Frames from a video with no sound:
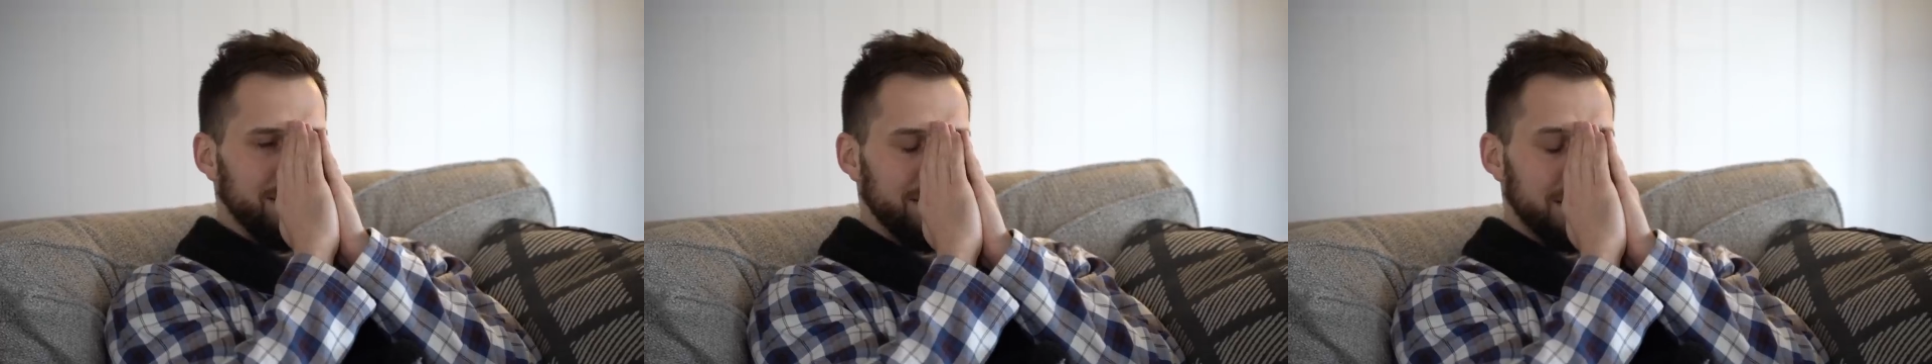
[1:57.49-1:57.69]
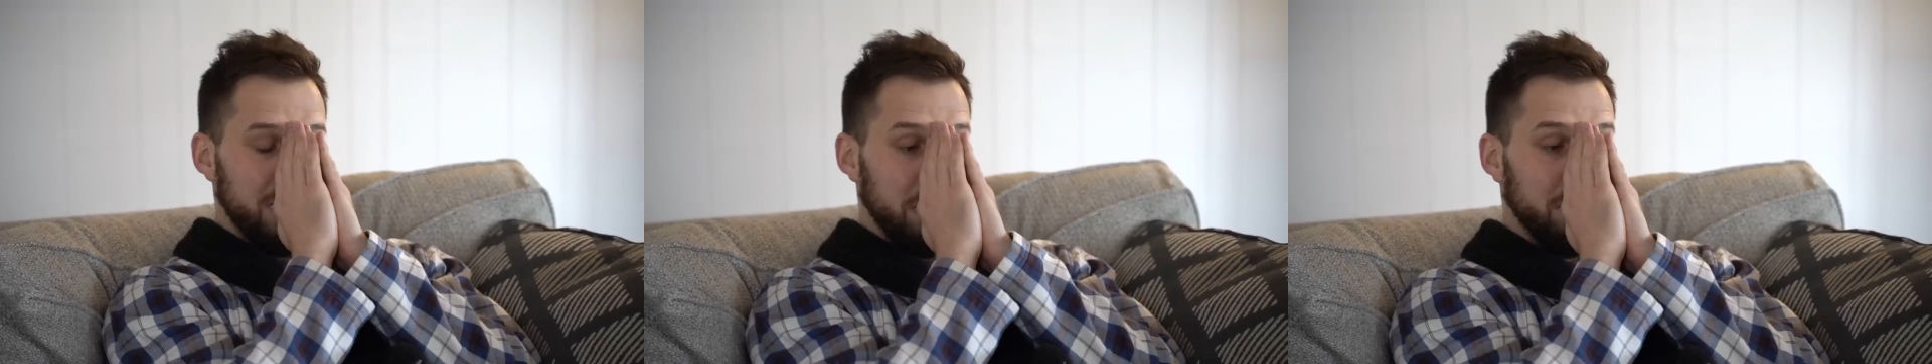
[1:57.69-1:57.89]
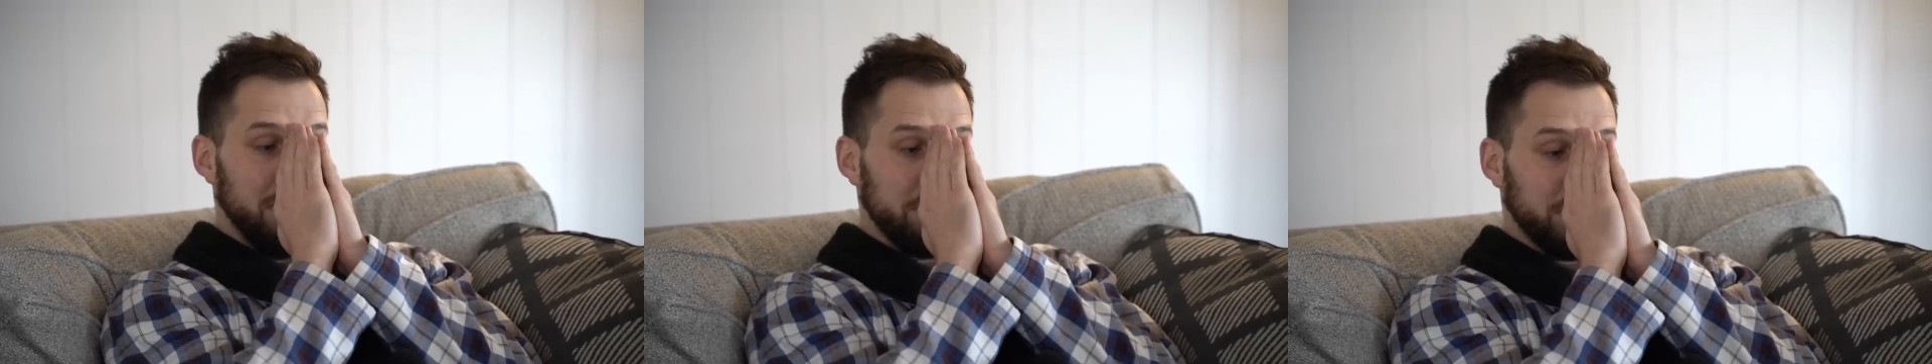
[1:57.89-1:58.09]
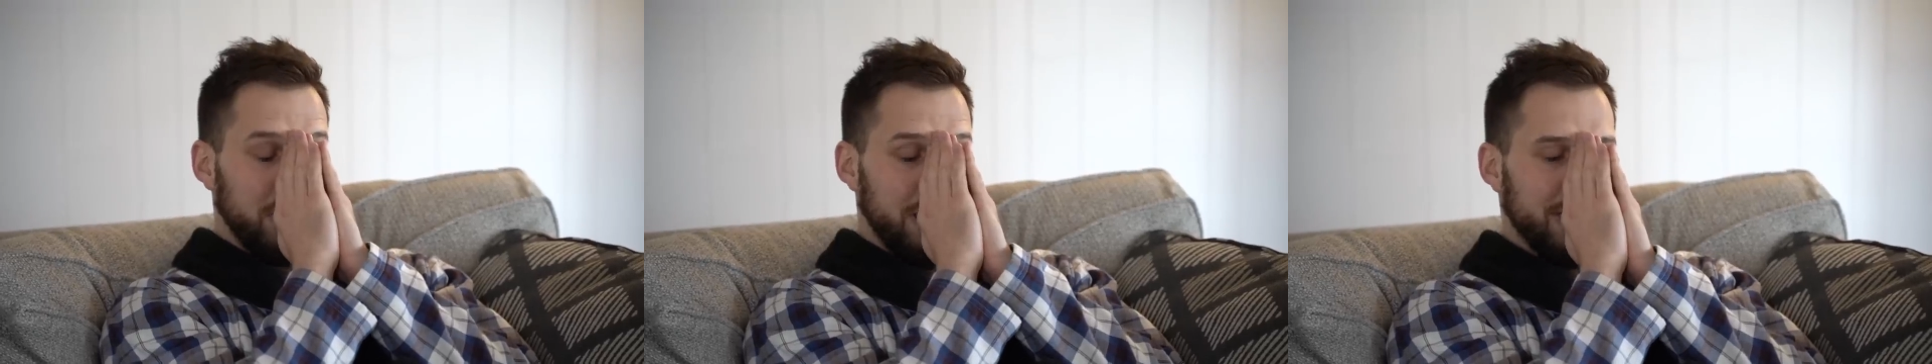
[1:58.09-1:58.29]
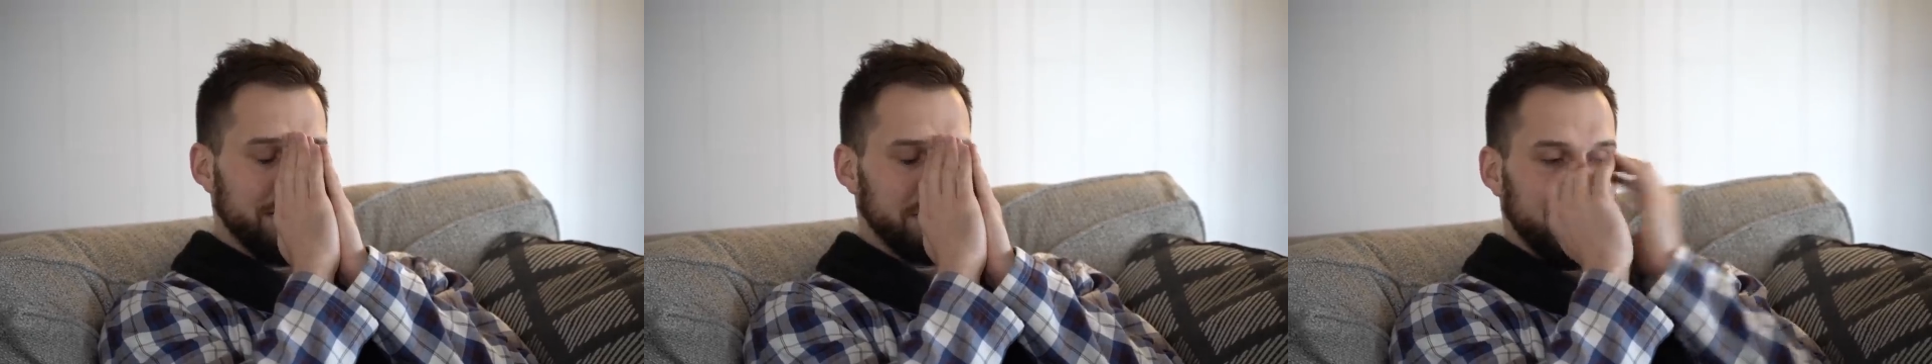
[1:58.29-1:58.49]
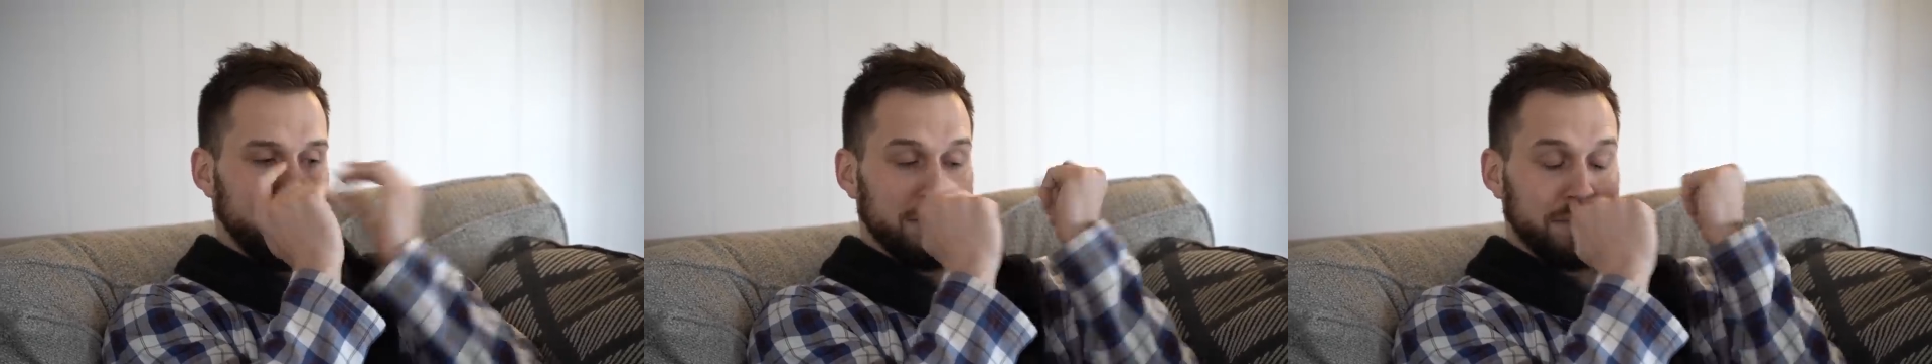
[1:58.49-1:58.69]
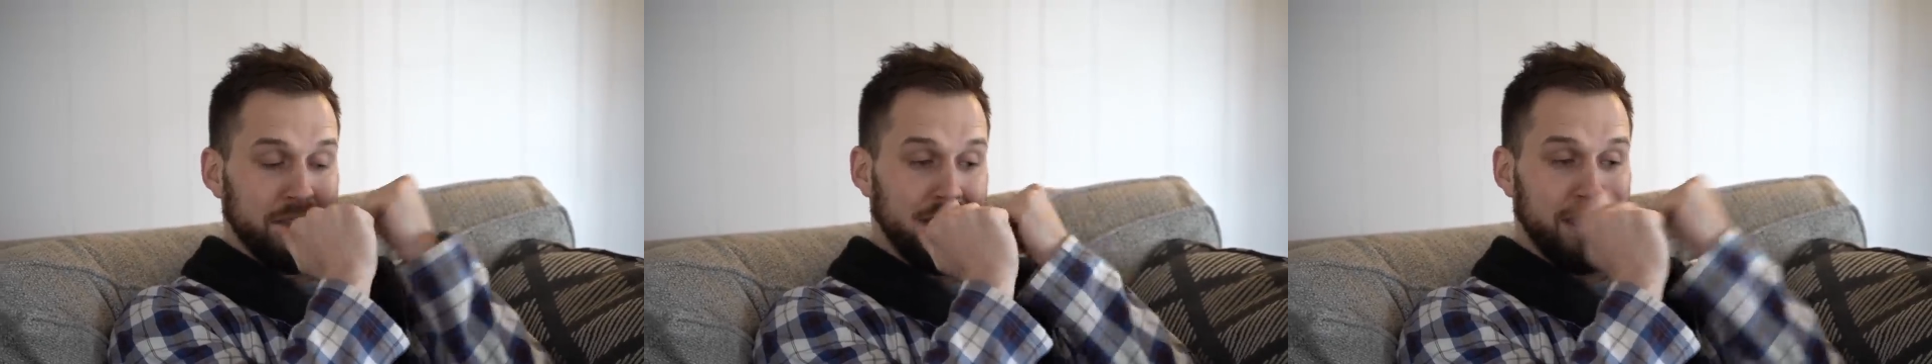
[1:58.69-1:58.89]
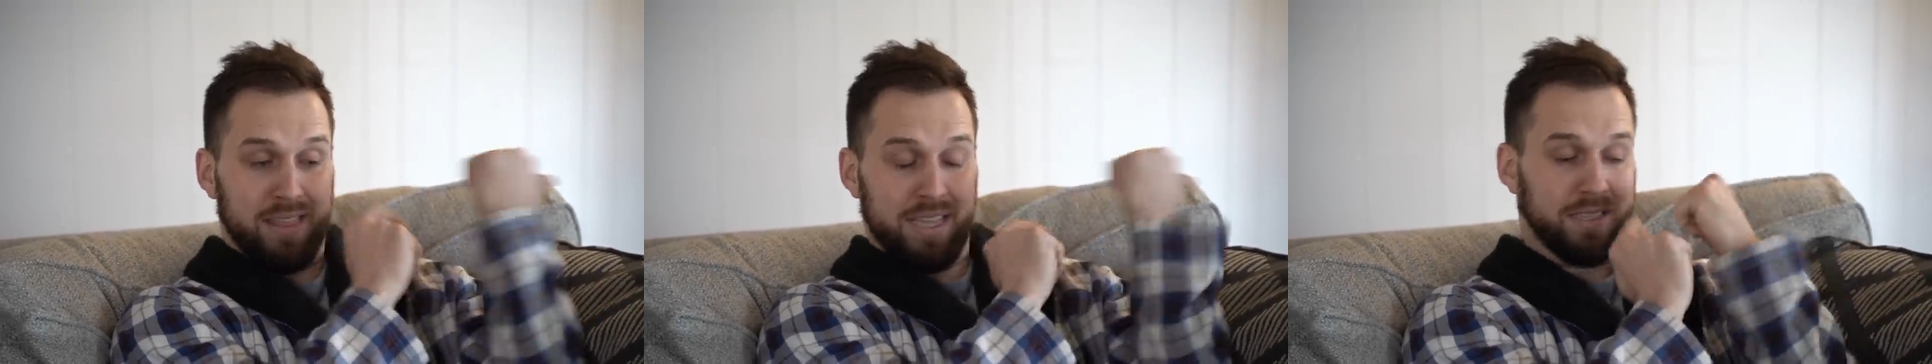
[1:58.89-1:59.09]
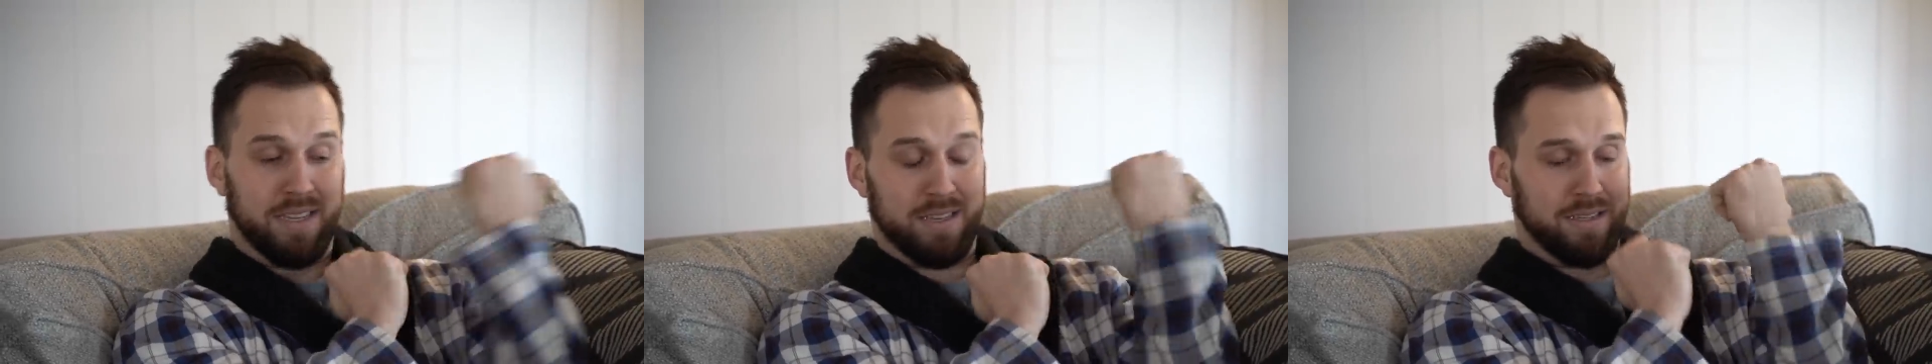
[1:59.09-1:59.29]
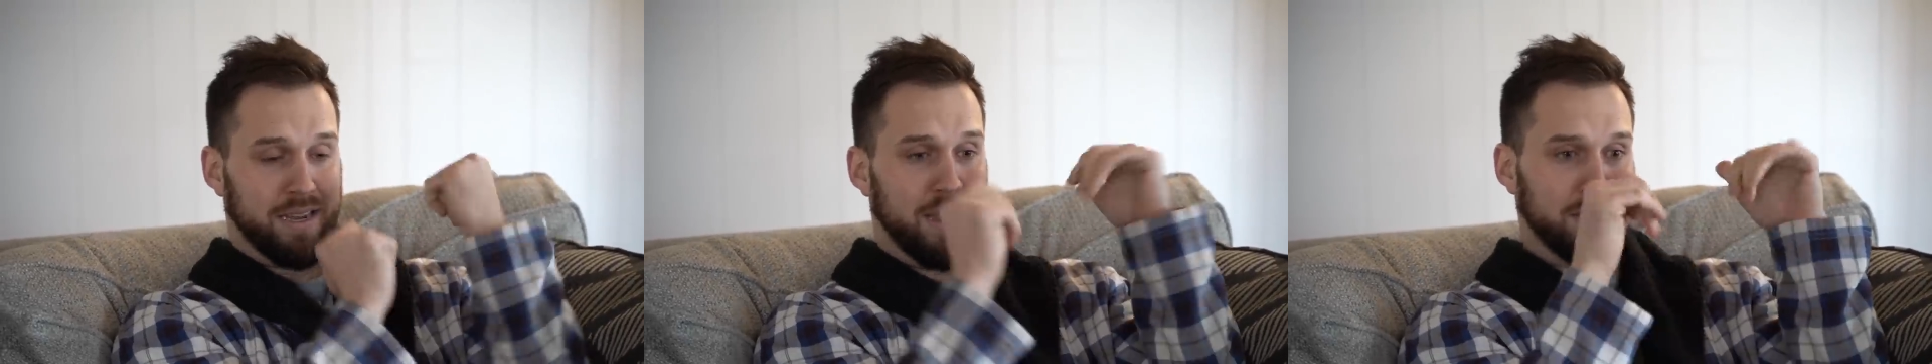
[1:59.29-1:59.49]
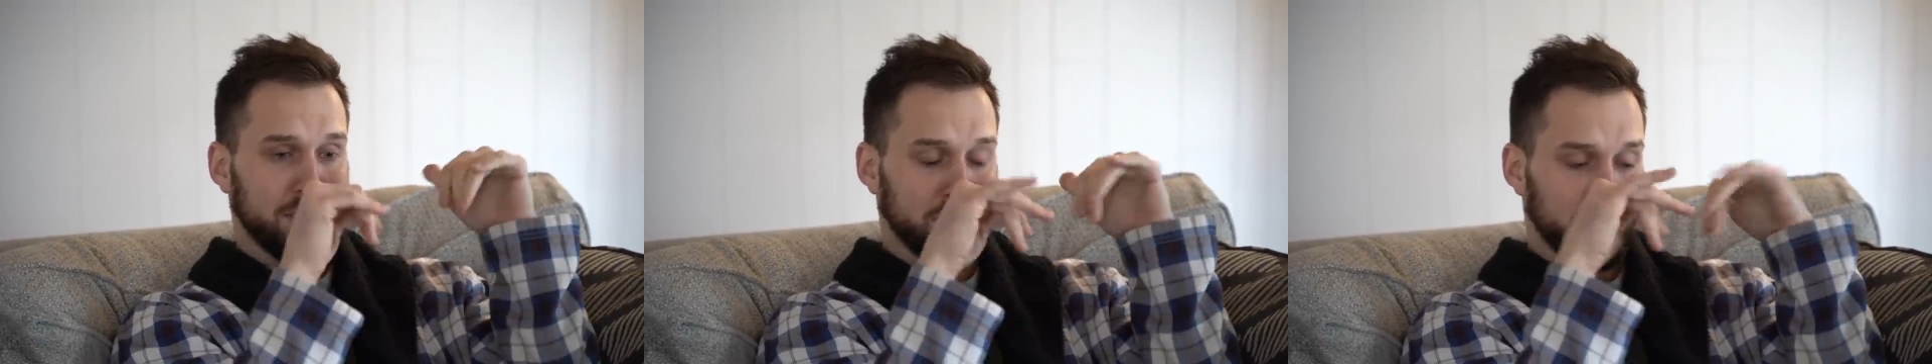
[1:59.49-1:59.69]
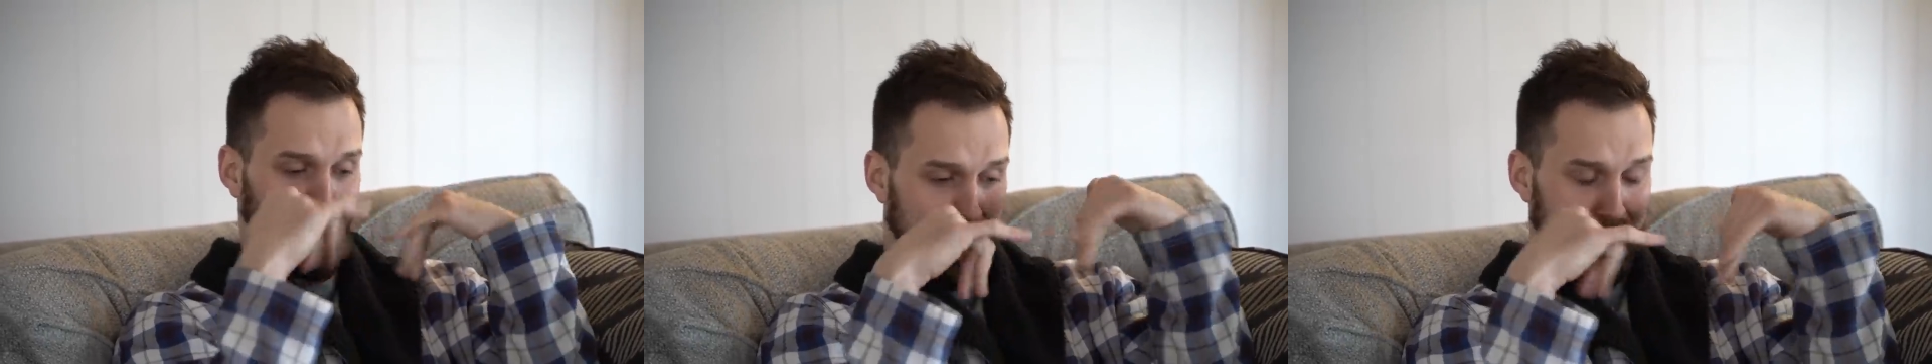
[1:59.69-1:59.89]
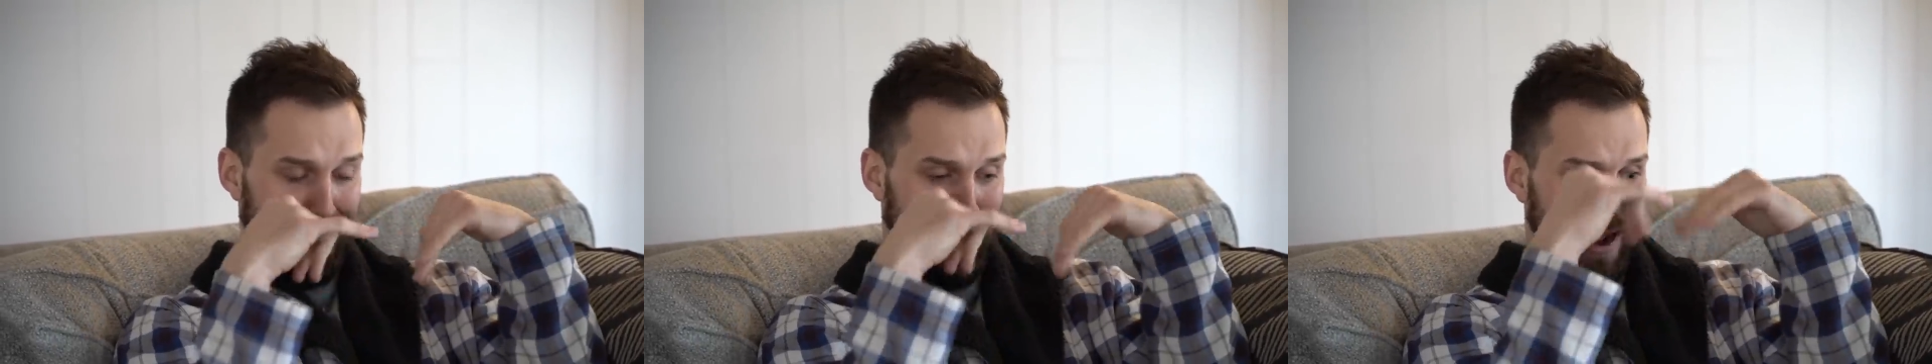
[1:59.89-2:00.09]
No, I'm crying because This Is Us, right